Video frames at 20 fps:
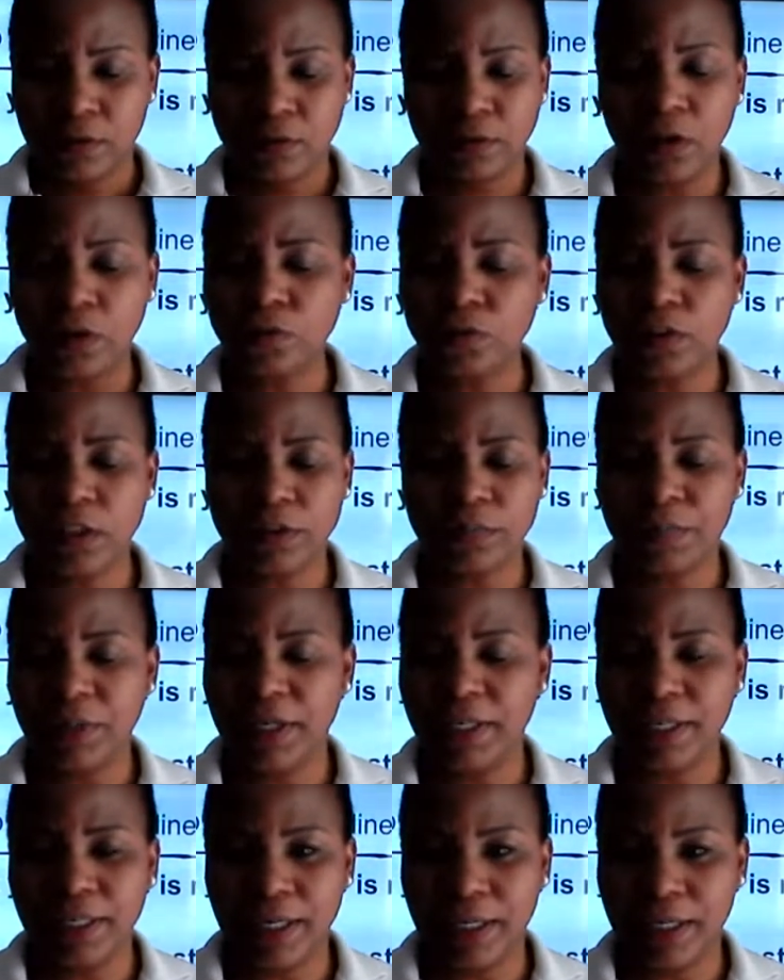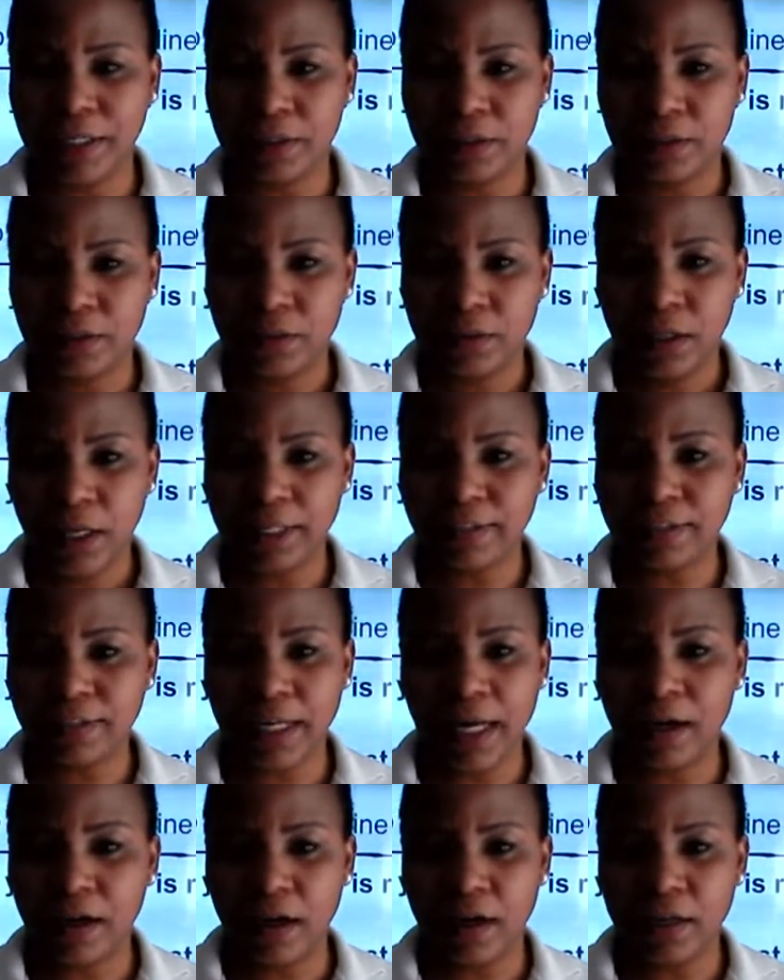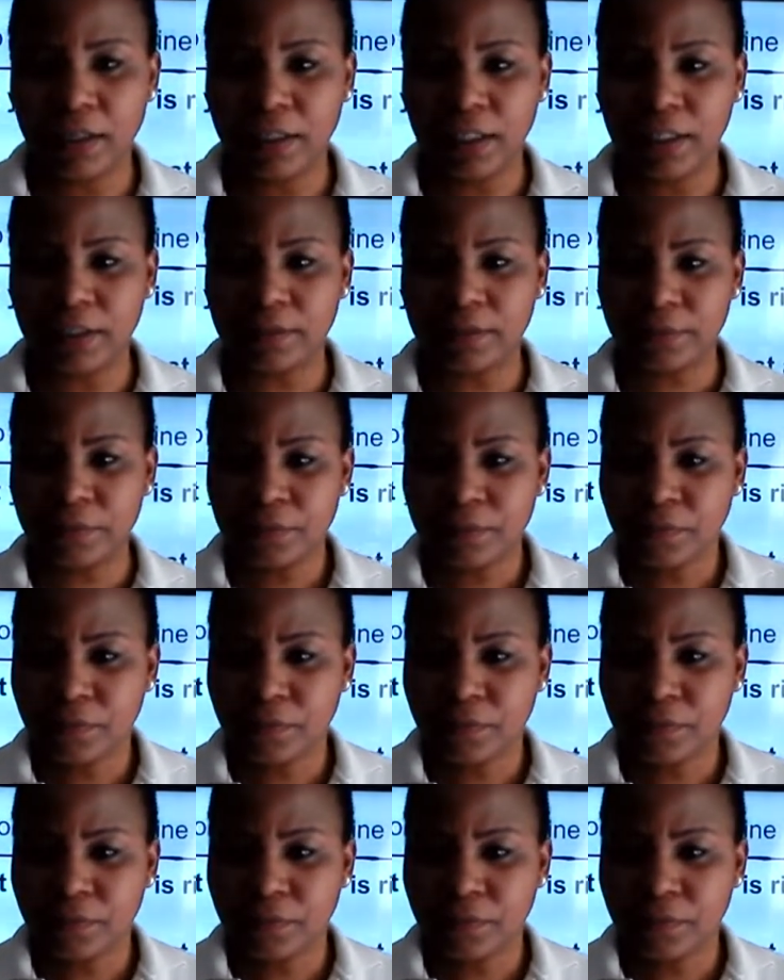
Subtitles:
Don't just put it in and say, I got it in.